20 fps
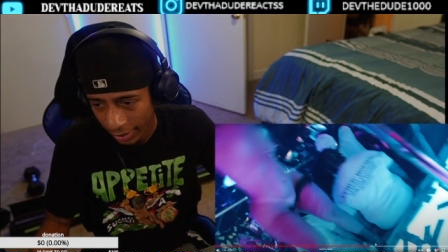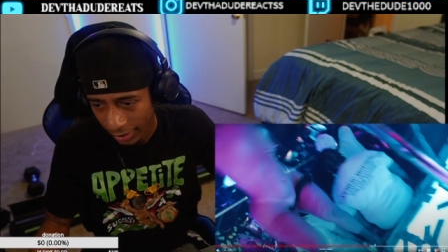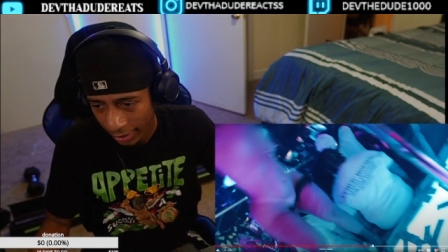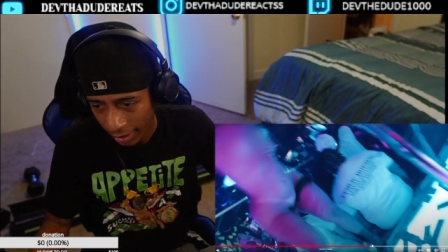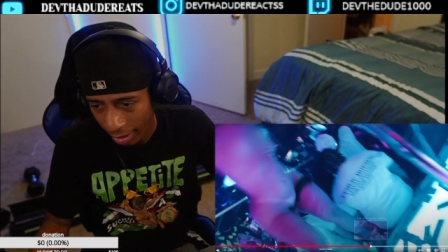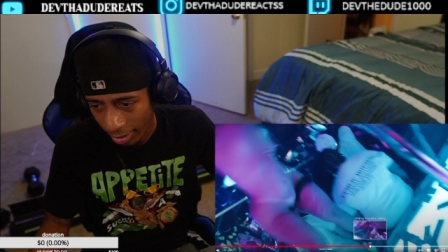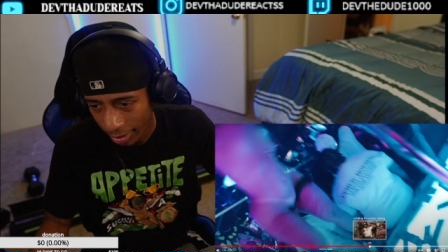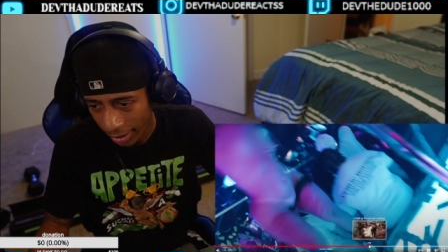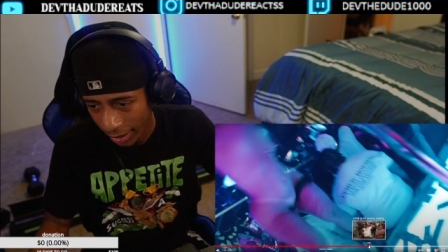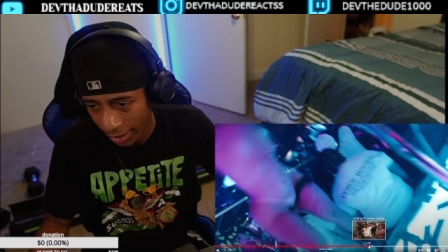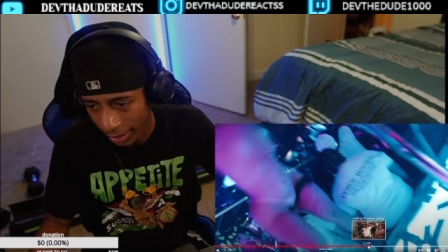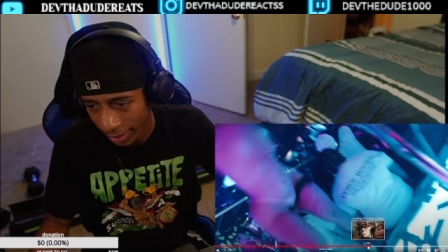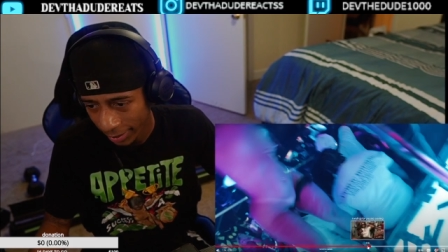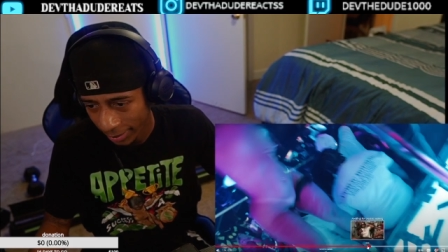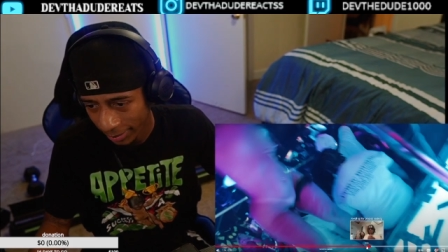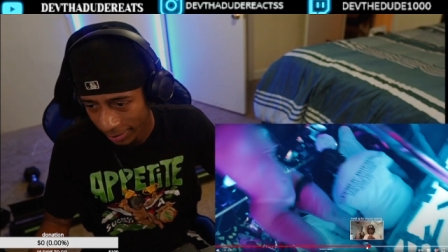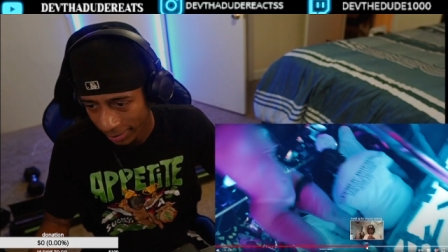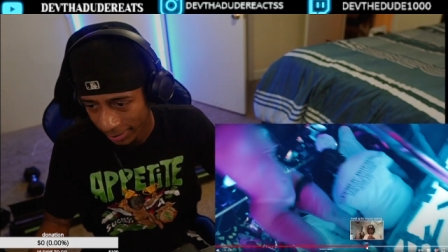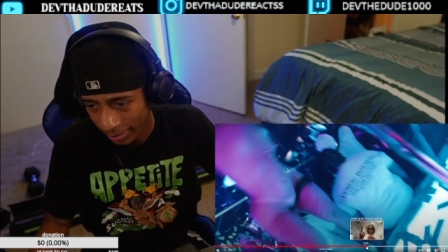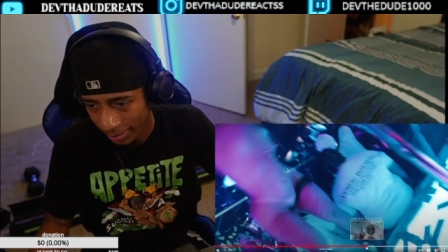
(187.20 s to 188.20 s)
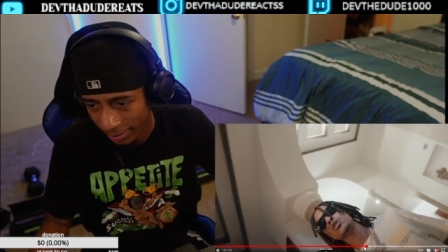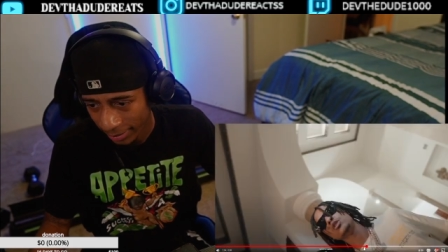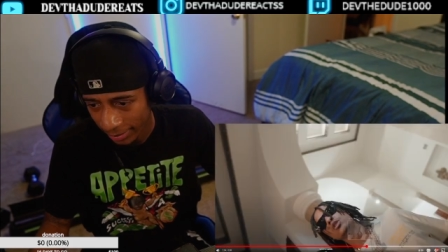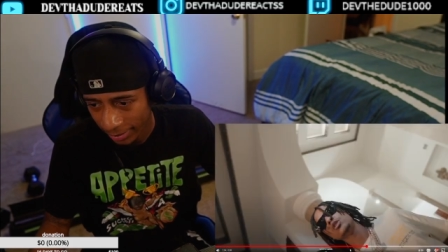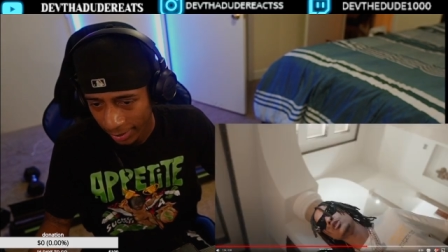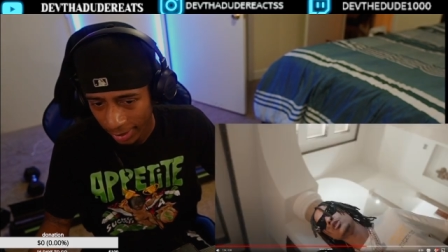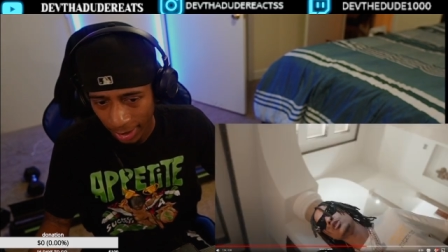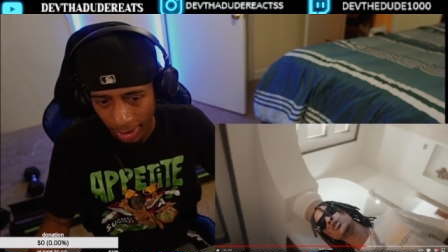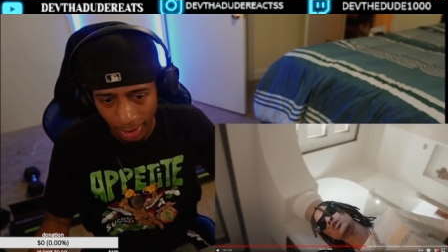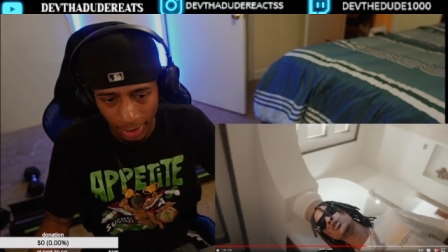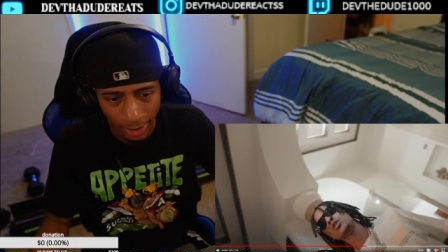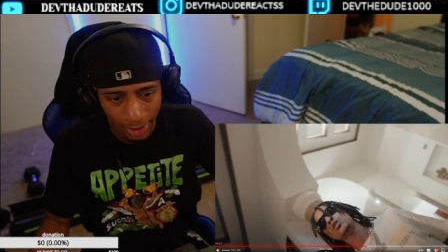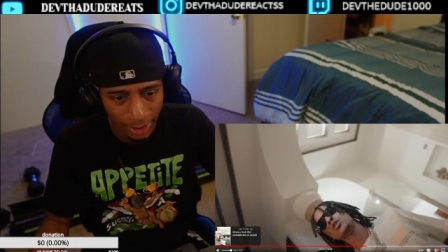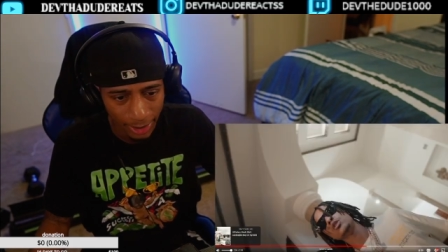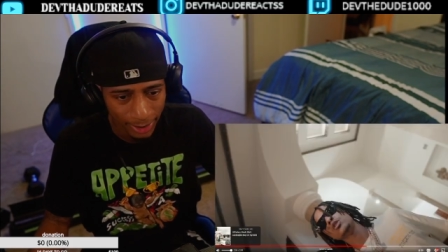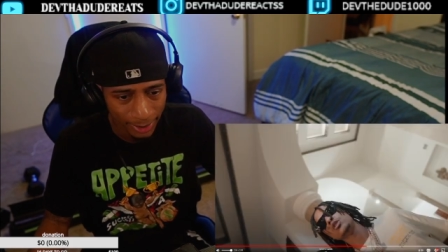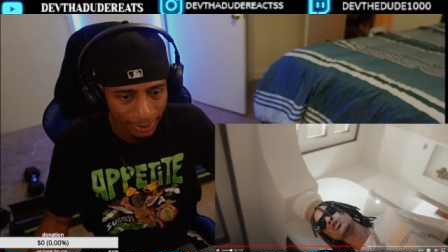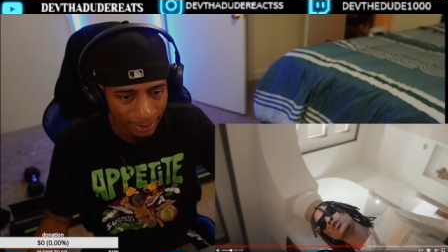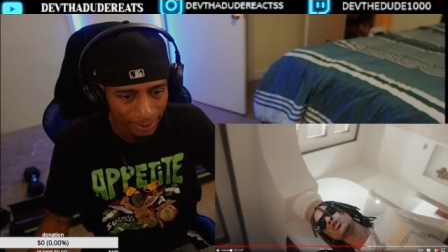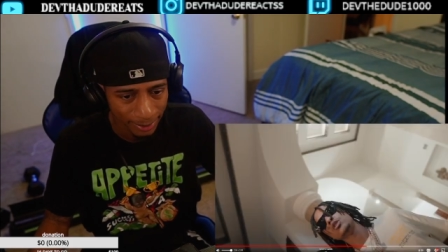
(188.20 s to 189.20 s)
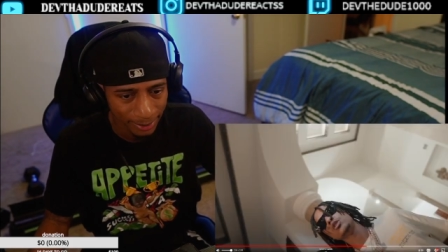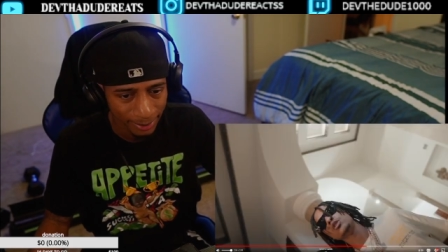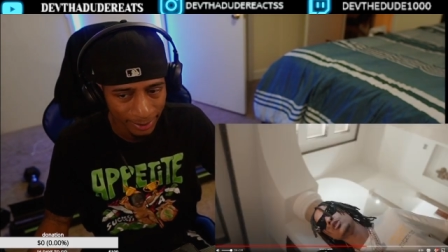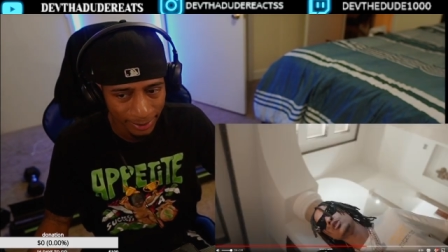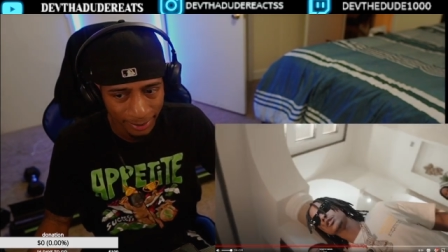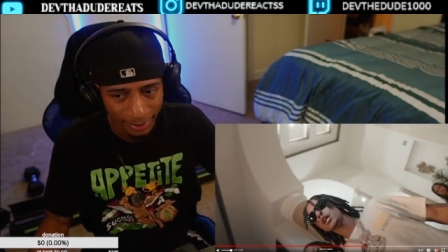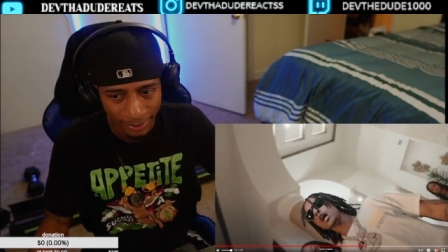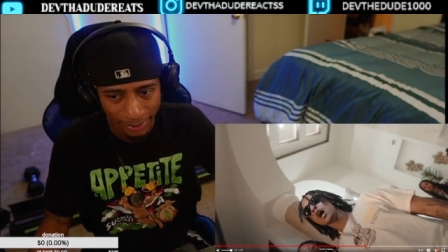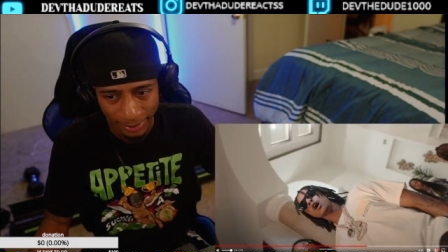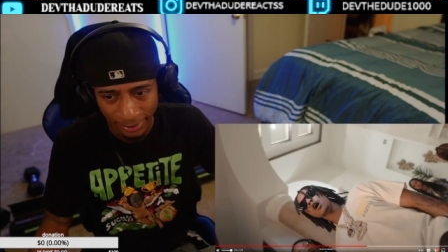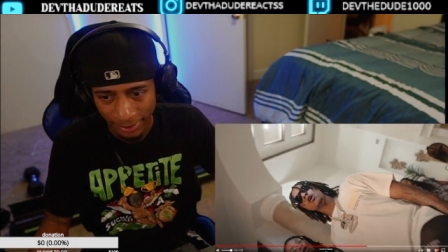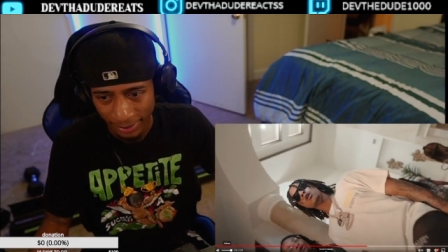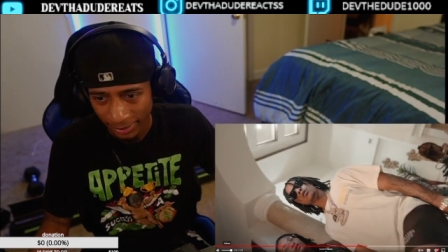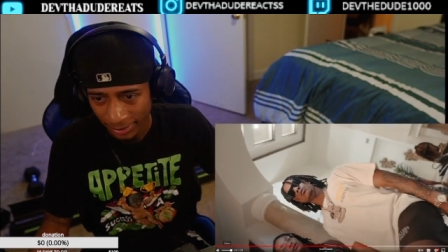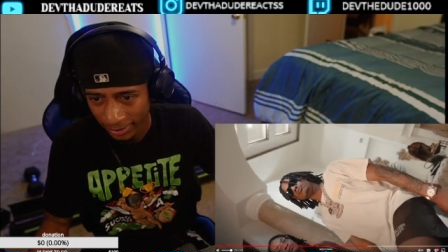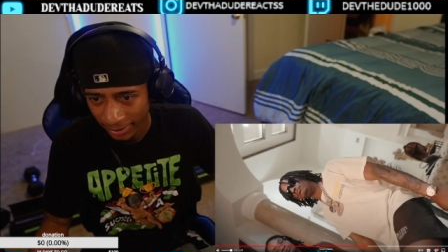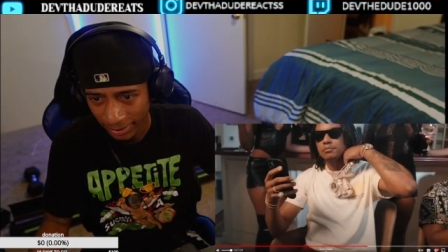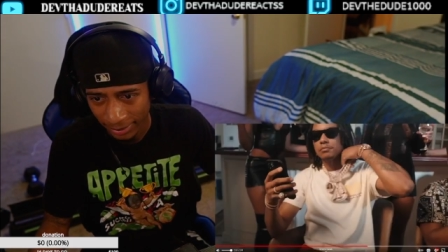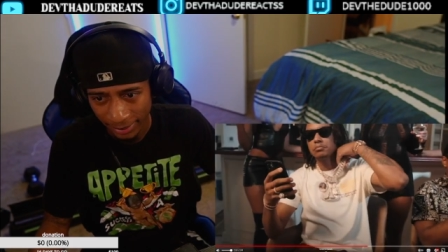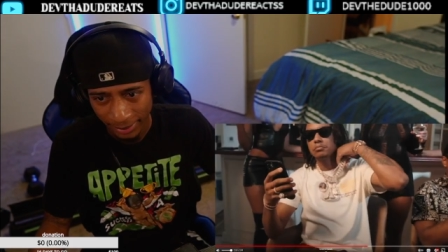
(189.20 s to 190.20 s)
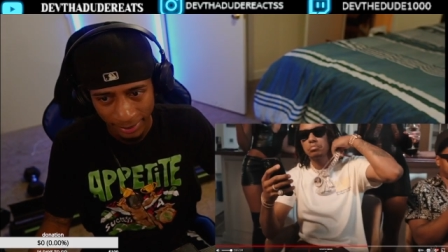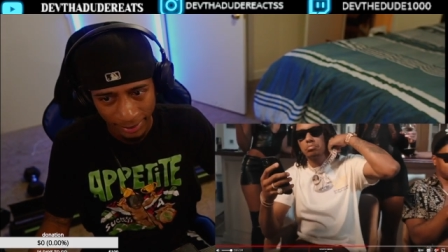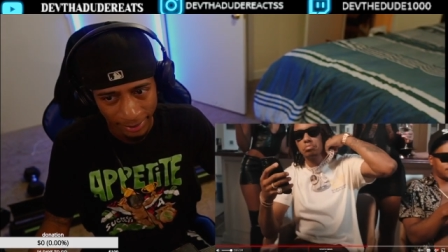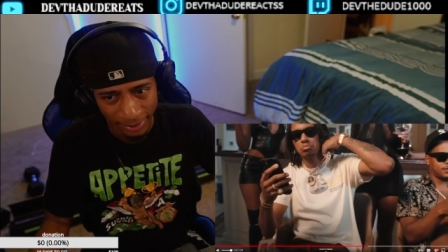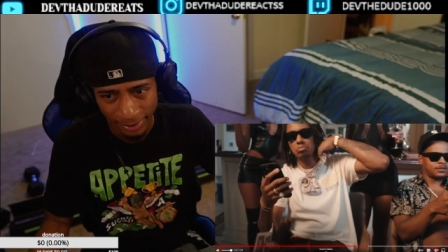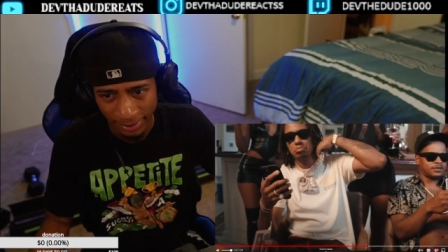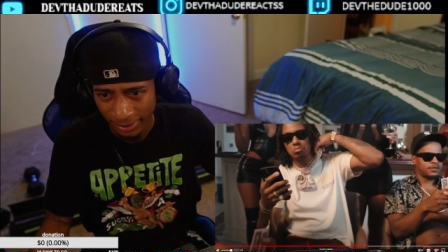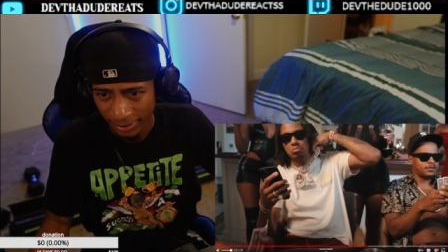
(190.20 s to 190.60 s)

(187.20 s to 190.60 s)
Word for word: Okay. Okay. I could get